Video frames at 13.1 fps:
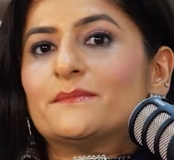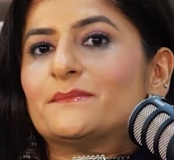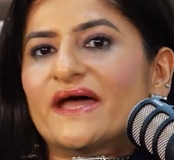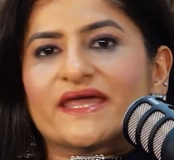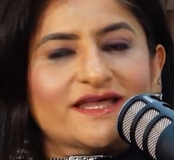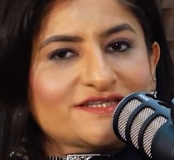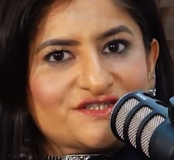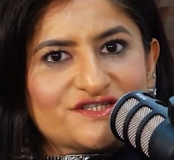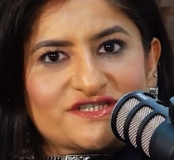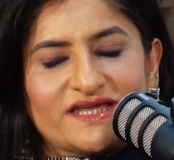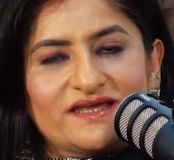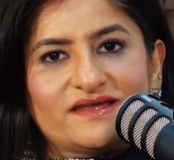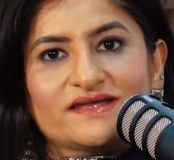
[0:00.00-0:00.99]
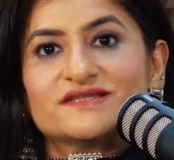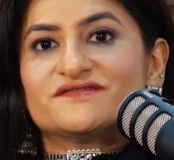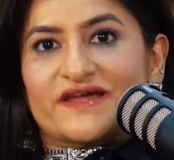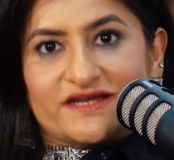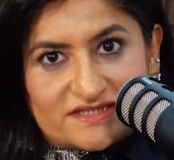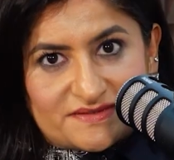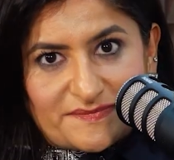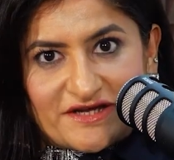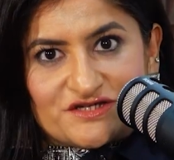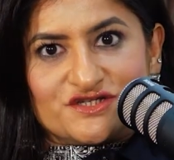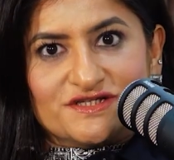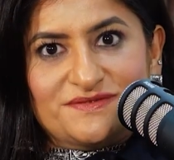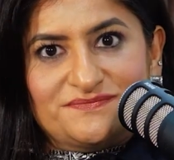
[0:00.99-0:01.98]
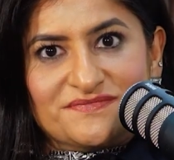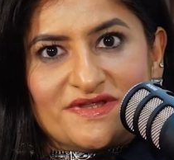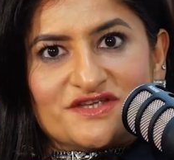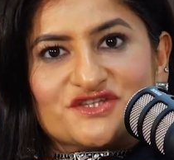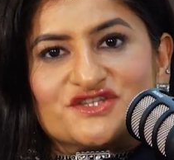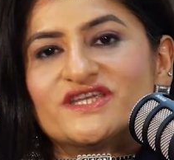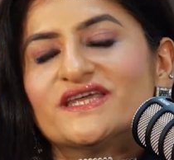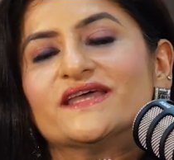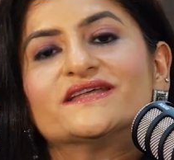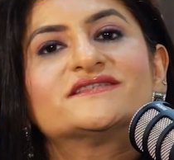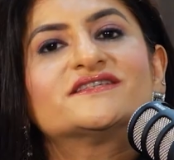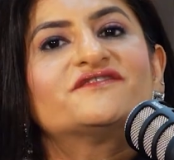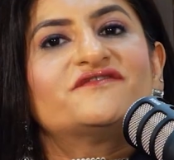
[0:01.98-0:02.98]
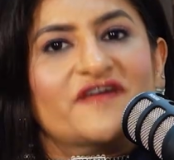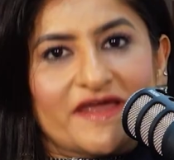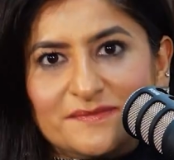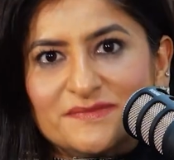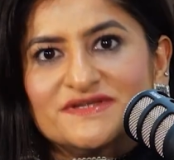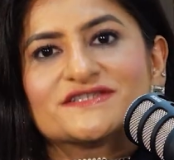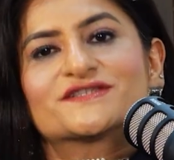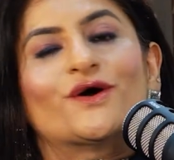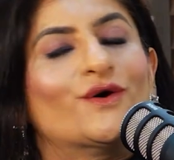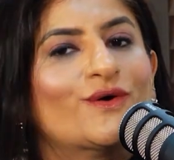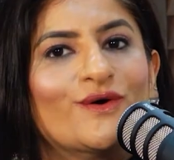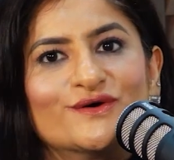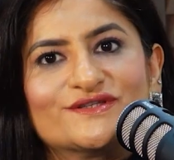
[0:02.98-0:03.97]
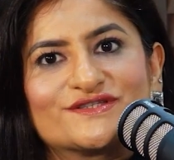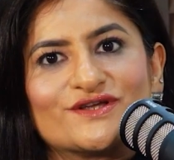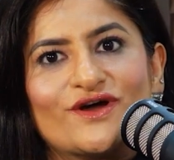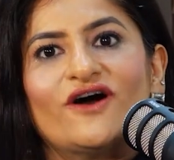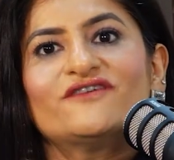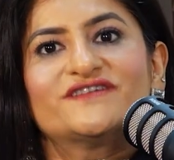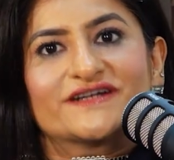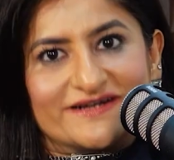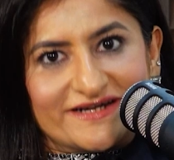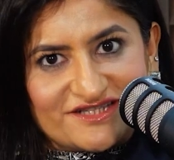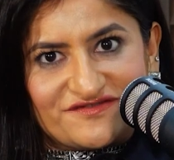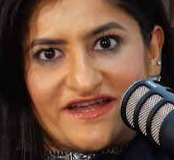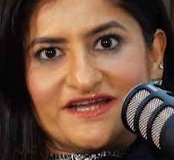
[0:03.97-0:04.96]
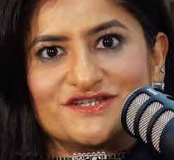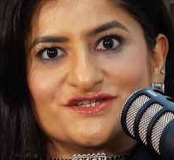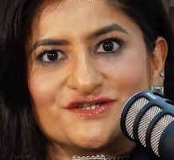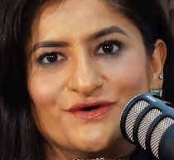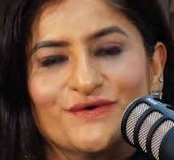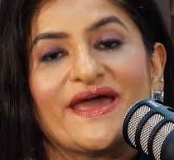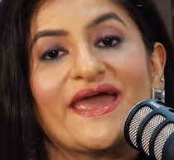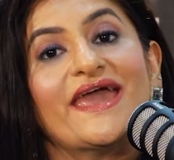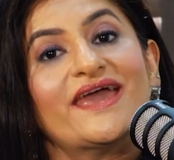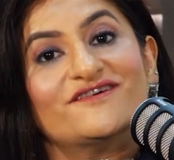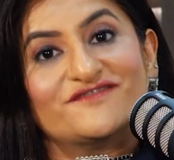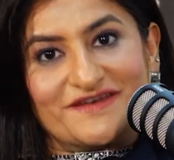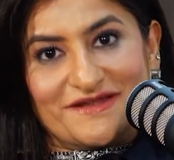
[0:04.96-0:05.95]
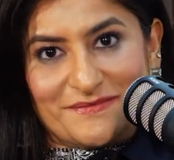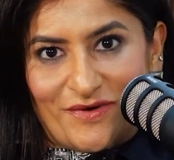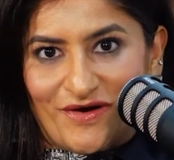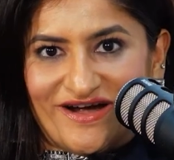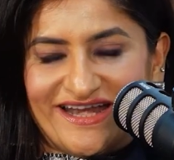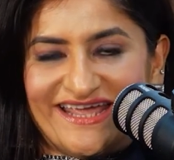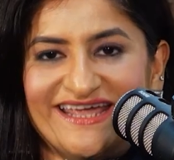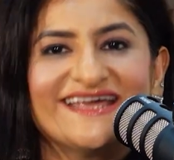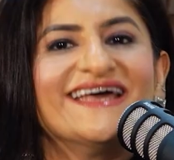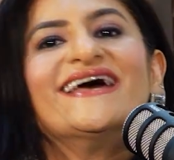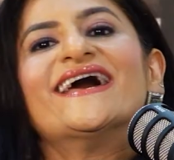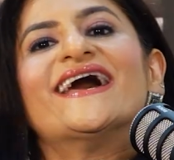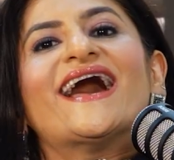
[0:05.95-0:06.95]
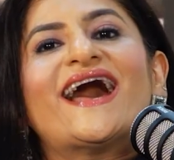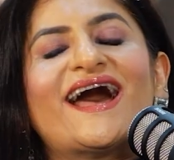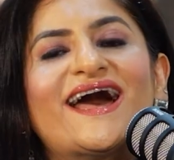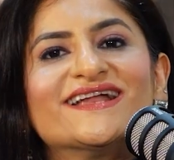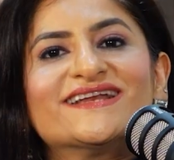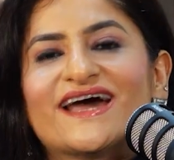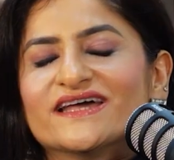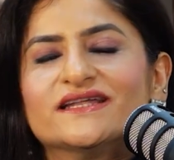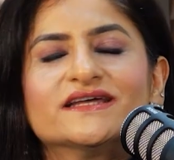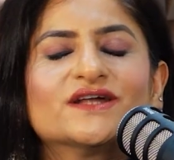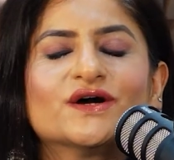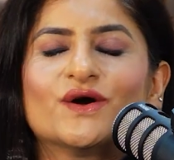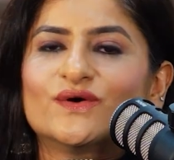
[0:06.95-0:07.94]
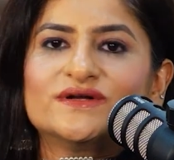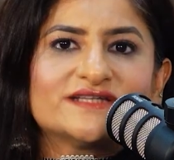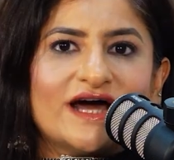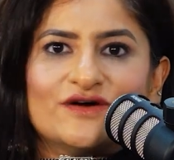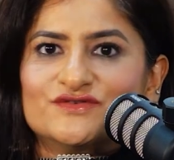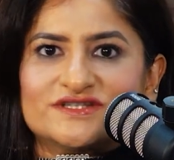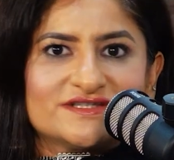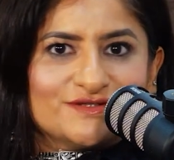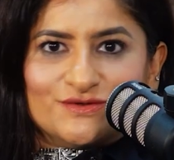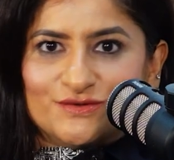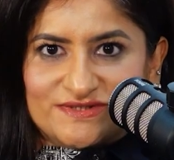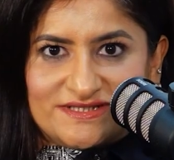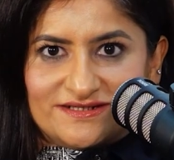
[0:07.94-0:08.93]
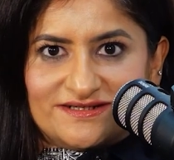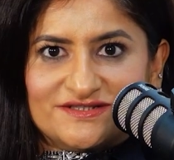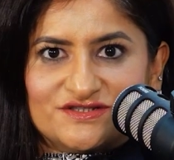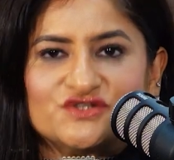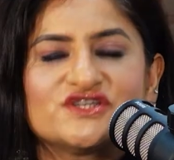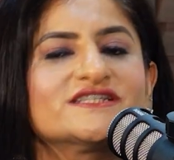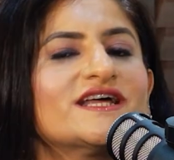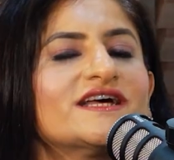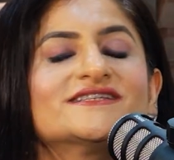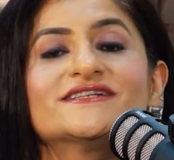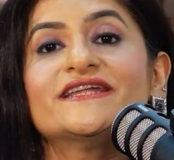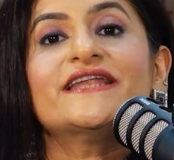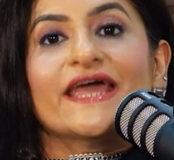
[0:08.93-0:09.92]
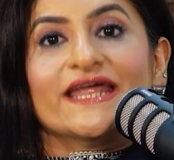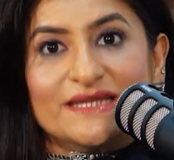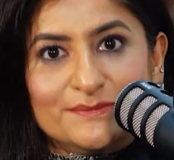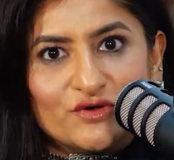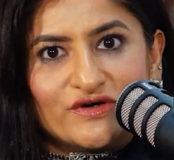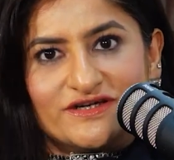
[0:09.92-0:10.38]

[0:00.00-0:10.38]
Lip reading: My guest today is very special. She is the famous co-host of the Chris Fade Show every morning, and I think the whole town just knows her. So she doesn't need any more